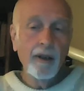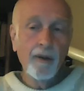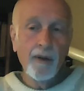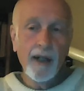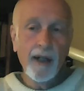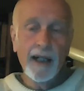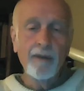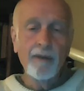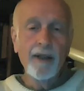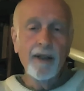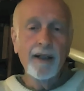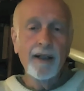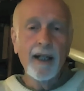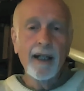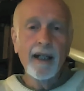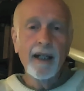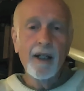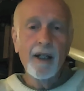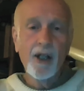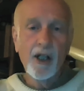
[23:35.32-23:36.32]
that
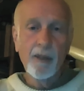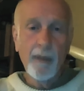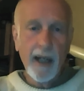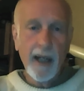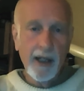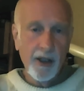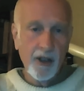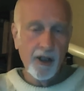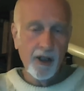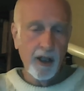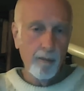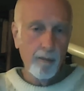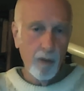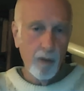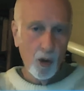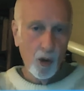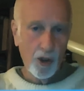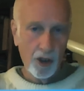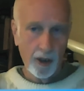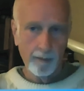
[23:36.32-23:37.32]
everything in space is in
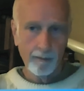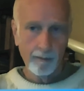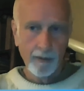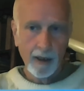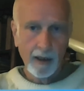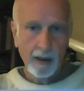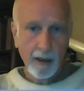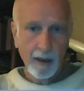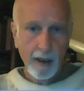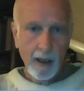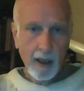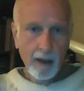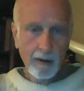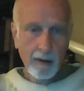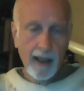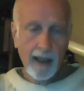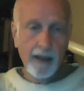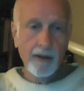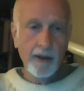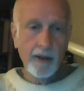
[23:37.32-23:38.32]
motion,
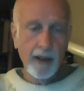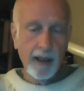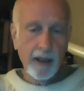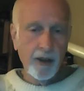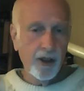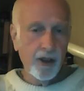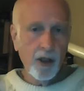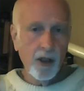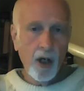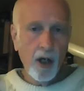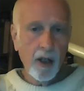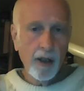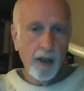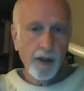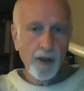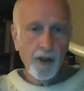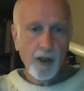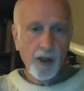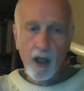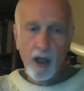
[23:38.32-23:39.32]
right? The
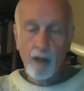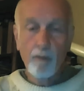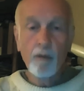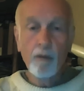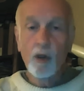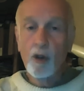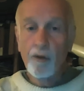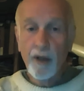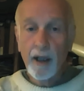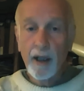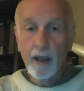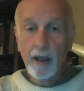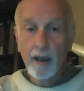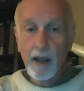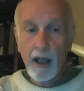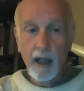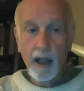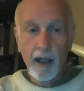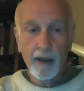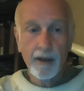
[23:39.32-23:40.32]
stars are moving
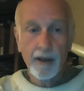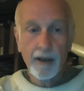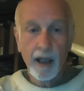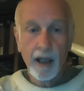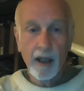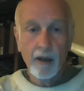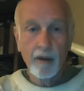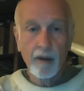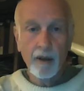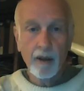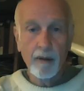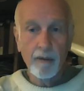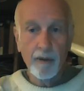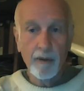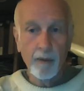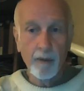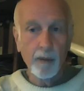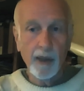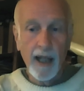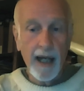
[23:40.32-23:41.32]
and uh,
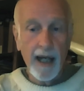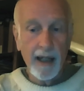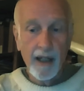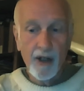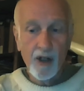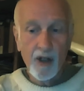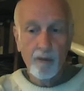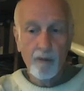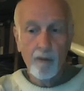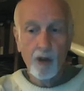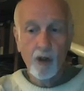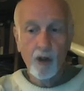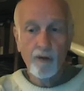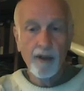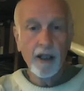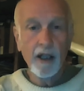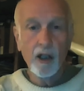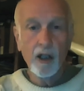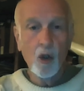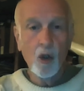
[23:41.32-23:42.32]
the planets are
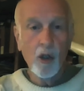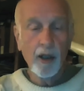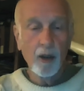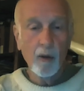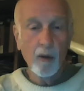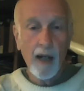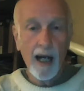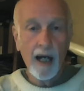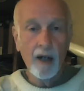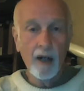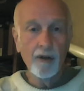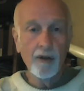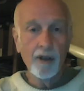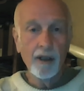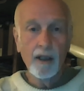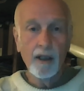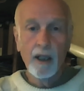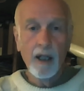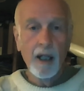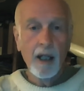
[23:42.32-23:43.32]
moving and going around
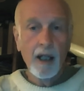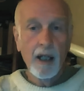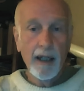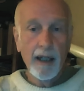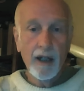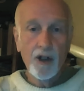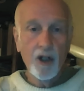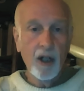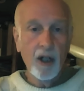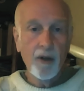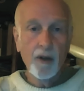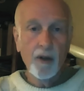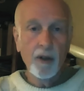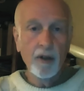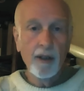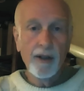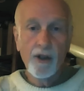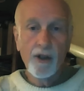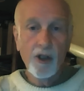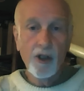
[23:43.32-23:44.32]
each
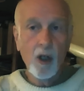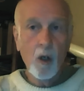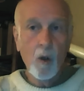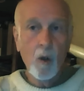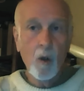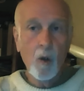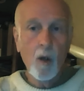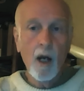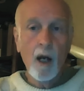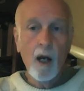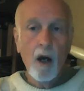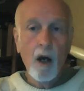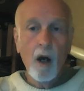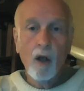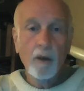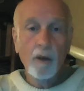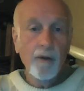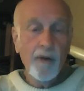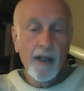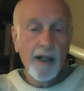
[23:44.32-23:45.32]
other. And so
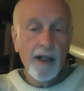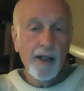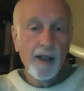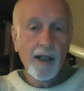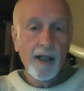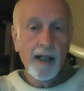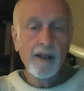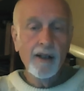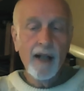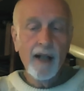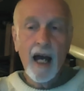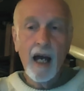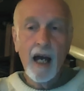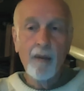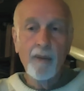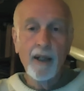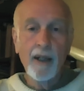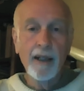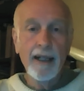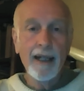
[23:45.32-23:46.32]
all of these things
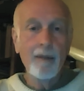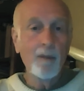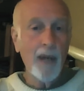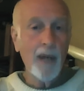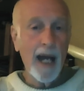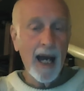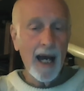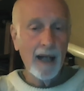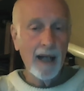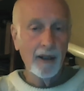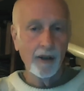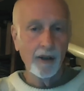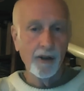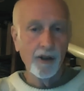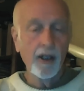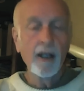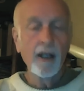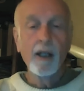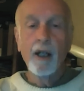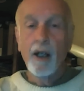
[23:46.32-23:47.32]
happen in
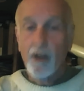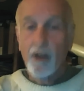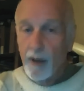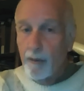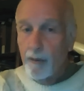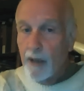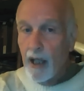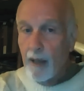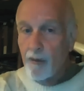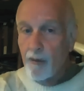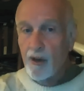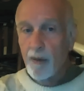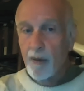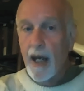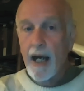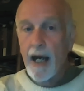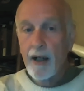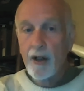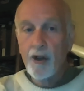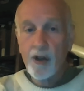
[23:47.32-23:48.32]
patterns. Sometimes the
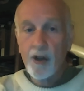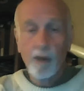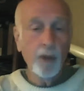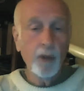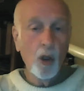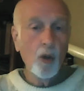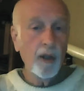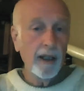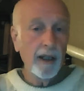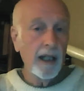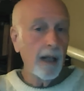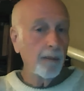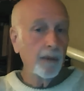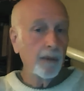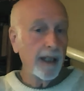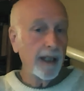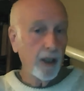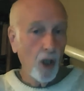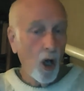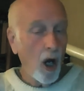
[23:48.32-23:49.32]
patterns are broken up,
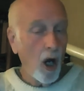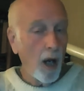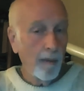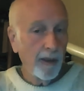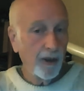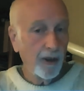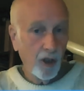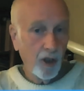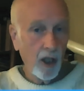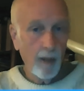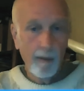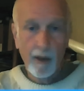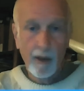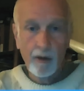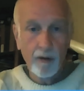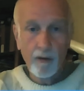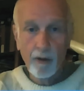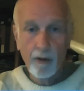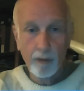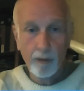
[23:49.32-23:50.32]
like comets come out
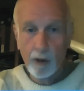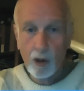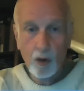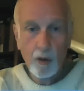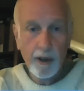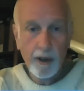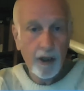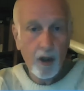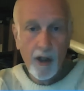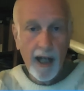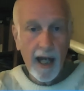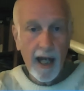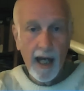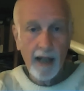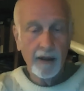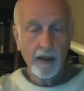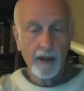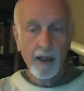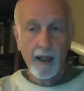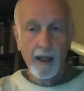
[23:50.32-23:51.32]
of the blue, and you
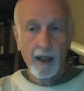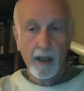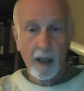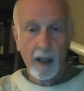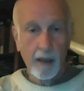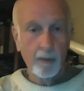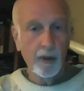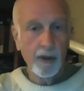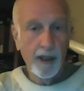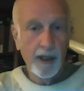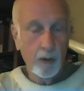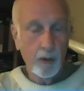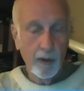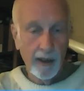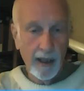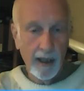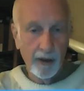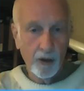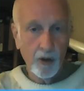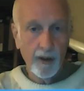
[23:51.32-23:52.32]
can't uh, predict when
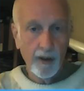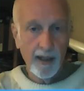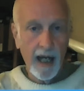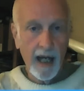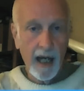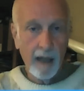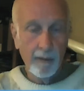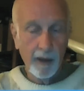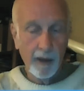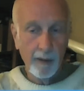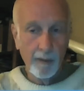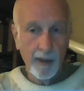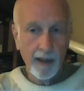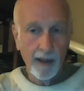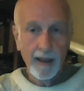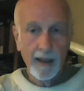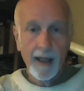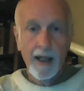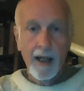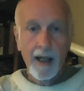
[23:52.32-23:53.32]
that's going to happen.
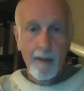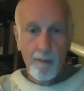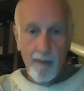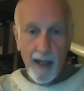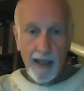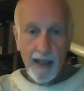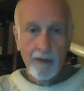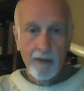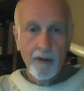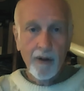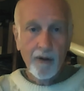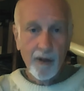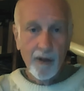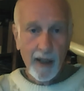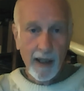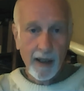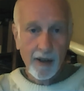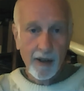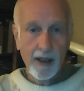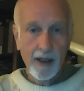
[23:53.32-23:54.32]
But many of the
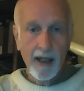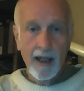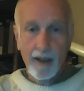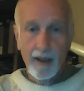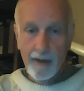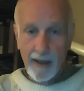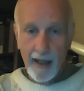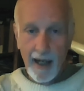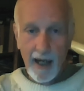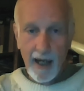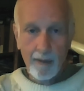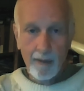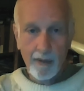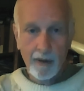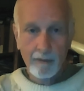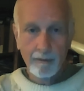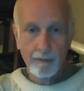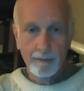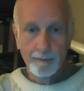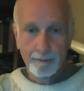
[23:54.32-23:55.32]
things that
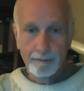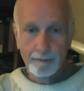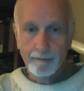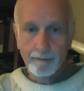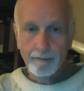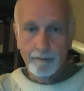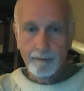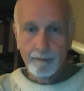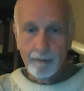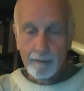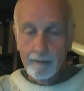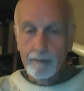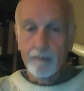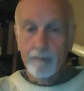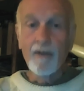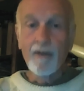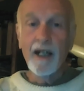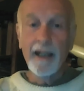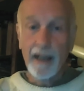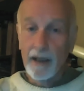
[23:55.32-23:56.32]
happen
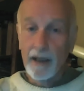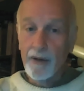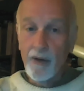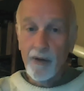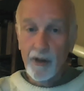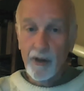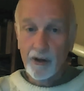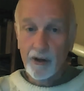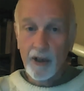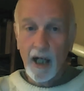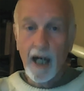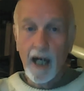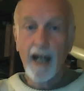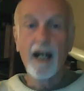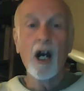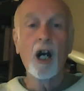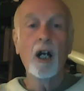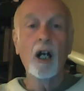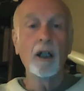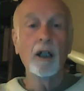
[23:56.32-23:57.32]
in the sky
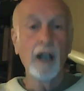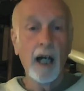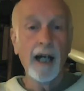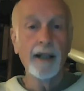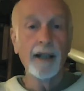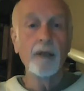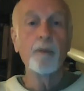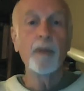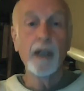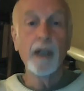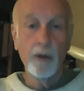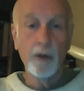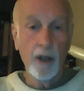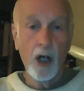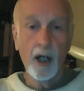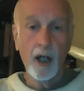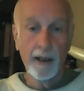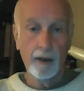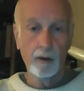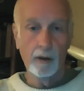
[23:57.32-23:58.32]
are kind of
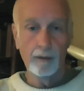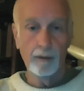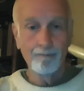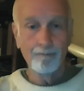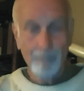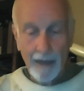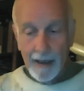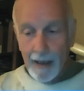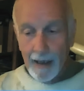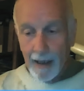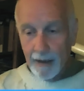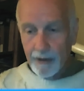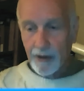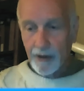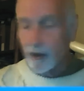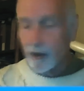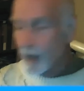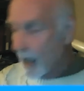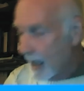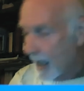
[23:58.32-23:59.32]
periodical. The
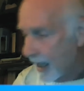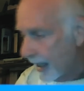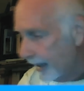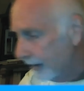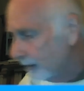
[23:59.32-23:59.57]
sky